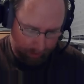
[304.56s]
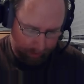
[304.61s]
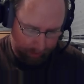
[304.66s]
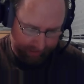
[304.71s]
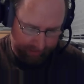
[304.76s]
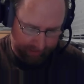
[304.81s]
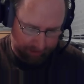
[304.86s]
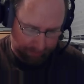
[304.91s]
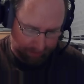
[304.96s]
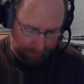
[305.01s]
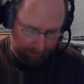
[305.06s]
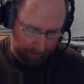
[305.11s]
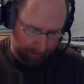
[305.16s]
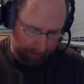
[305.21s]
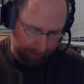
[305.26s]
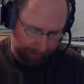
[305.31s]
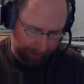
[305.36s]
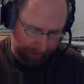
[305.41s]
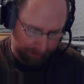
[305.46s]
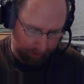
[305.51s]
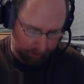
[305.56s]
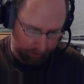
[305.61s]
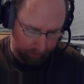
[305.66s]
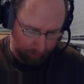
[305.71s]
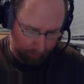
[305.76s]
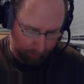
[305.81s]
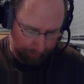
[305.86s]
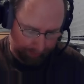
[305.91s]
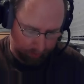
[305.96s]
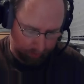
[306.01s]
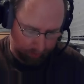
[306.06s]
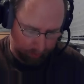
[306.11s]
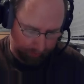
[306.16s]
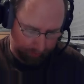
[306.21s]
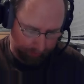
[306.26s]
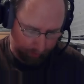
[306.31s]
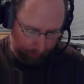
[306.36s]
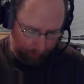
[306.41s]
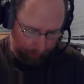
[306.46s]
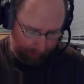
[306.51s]
It is better to hear the rebuke
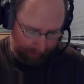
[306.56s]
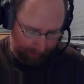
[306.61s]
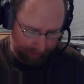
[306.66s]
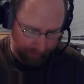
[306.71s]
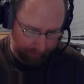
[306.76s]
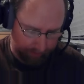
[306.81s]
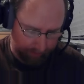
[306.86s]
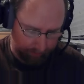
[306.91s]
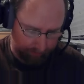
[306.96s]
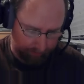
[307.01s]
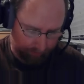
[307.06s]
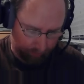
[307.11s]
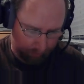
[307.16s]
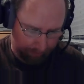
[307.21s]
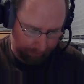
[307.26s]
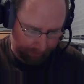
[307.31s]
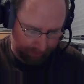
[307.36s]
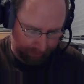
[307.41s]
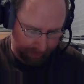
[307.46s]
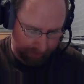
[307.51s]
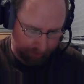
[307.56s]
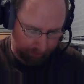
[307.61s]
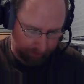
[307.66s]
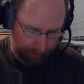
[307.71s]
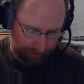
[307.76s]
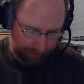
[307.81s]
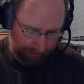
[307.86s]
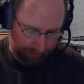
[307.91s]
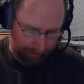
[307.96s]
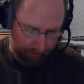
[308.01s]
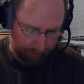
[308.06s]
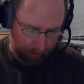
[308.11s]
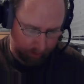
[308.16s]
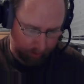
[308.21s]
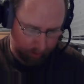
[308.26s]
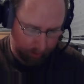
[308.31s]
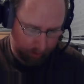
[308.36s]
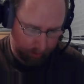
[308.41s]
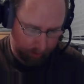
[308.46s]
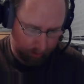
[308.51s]
of the wise than for a man to
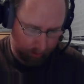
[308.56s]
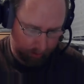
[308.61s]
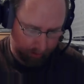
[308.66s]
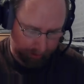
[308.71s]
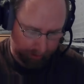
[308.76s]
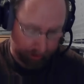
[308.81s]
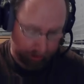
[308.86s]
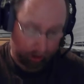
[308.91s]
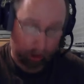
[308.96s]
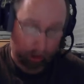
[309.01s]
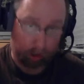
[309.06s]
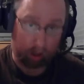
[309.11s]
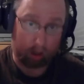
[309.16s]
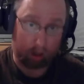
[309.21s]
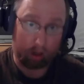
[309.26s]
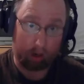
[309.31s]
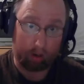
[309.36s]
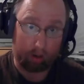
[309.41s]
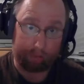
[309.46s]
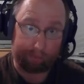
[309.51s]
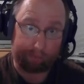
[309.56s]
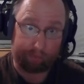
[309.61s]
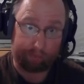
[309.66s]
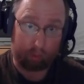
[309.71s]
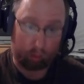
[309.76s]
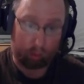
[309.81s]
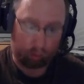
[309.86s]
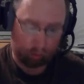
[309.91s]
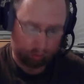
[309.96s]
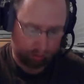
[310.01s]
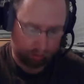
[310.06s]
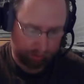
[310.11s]
hear the song of fools.